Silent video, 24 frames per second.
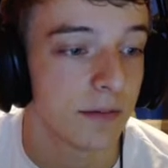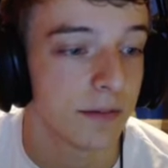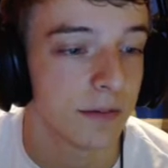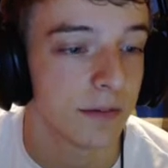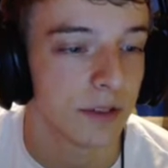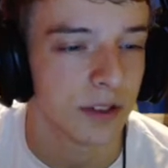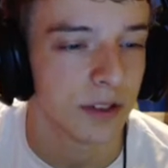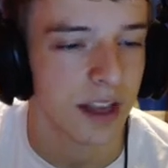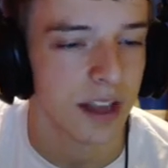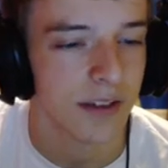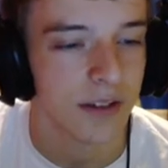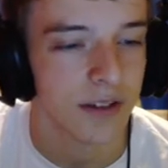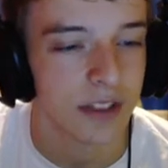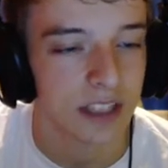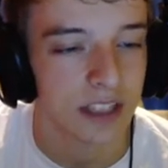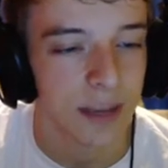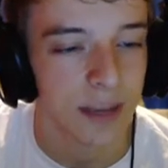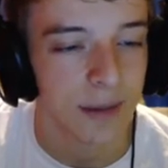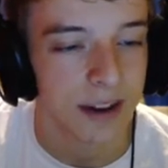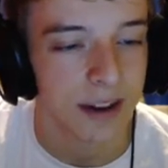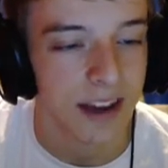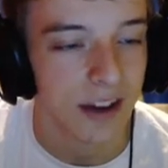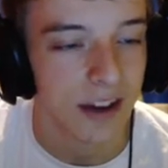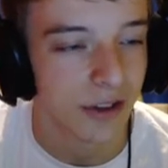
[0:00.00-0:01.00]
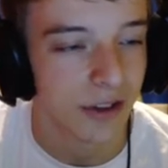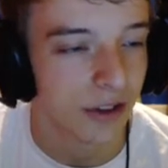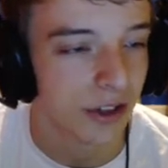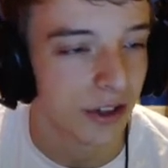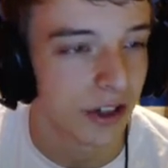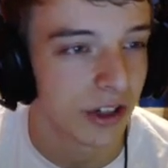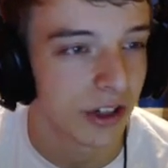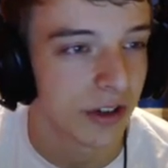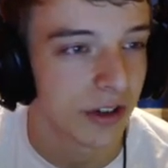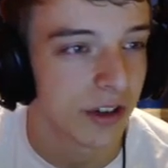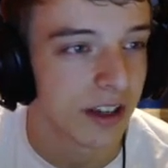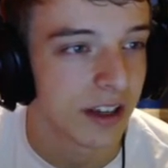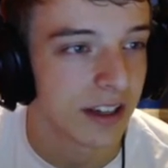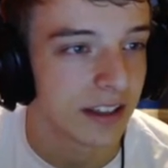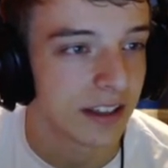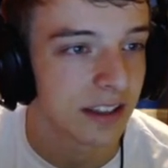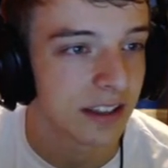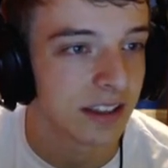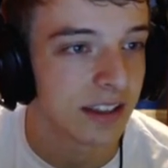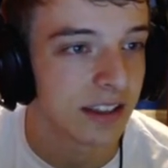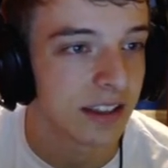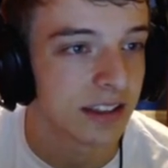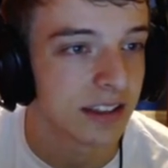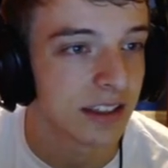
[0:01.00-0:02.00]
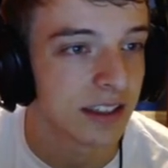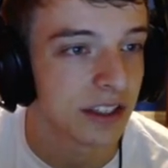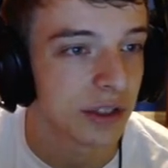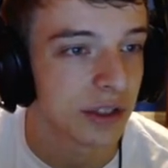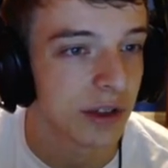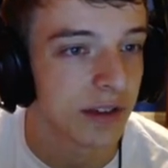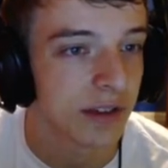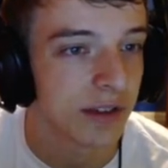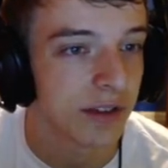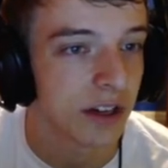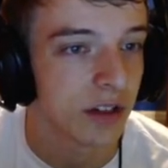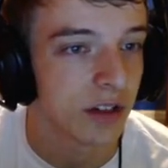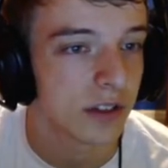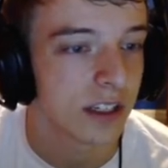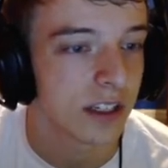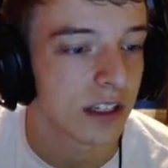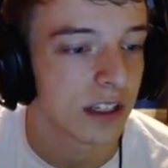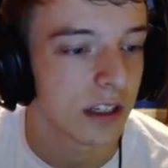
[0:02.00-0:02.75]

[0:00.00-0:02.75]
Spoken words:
Or Heavy Slam, I doubt you're gonna go that because this thing's not too heavy, I don't think.